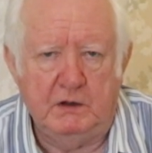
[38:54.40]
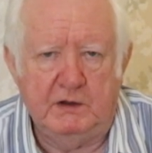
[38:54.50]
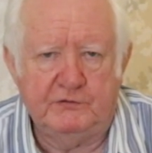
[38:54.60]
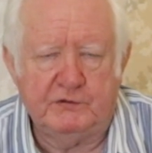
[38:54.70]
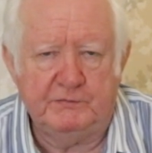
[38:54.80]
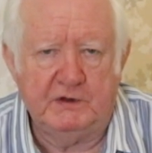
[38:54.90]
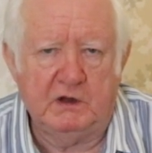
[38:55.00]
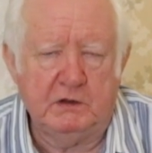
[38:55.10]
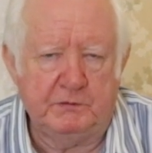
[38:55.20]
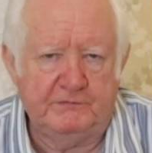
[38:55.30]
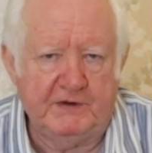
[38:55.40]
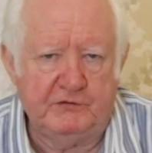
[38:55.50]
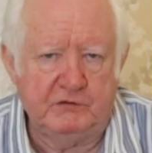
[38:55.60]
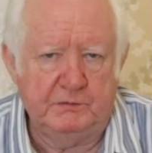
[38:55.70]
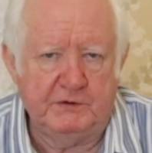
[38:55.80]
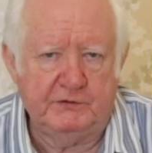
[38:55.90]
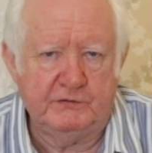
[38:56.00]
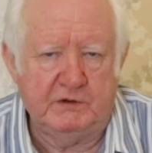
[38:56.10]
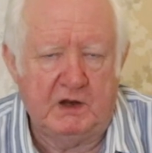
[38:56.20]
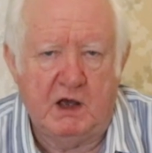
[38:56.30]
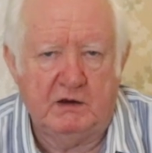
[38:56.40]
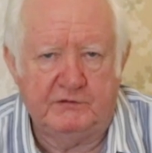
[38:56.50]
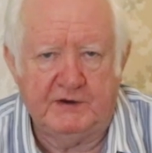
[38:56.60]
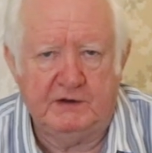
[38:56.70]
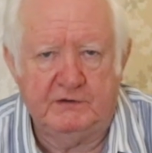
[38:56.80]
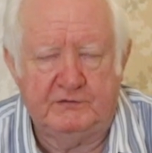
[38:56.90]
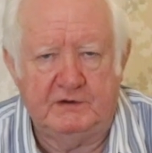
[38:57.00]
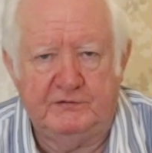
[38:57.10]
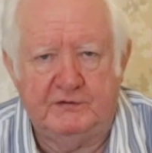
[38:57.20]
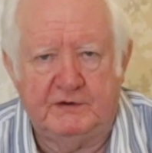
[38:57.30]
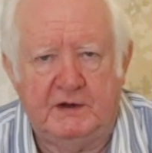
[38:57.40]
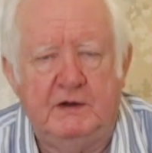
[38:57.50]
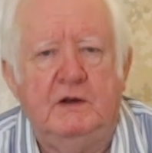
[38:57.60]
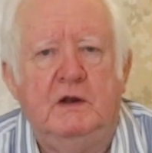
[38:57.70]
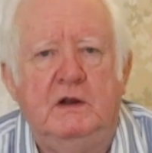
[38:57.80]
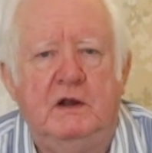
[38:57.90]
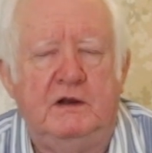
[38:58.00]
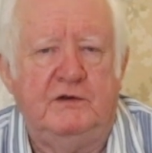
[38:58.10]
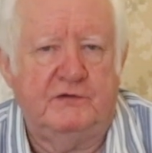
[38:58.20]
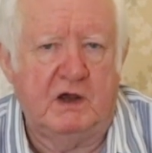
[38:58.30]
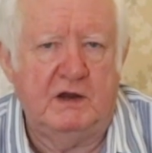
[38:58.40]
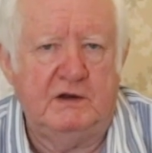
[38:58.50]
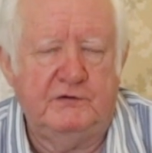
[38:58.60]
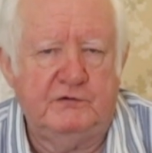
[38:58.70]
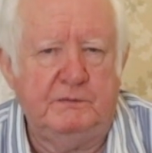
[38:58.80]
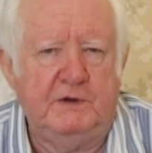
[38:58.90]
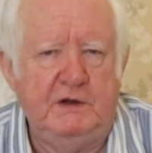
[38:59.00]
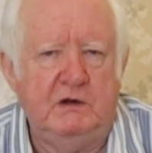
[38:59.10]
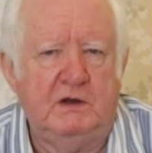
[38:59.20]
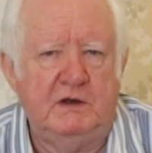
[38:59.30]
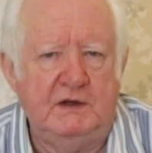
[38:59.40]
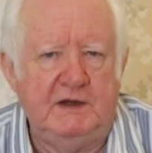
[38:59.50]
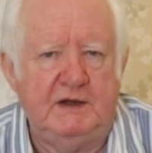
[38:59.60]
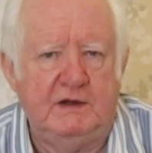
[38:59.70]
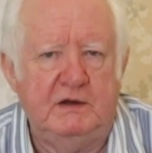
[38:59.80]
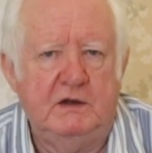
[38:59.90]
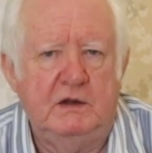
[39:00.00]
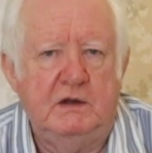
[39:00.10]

It's something like a professional person, an architect, a solicitor, a designer, somebody you're going to need.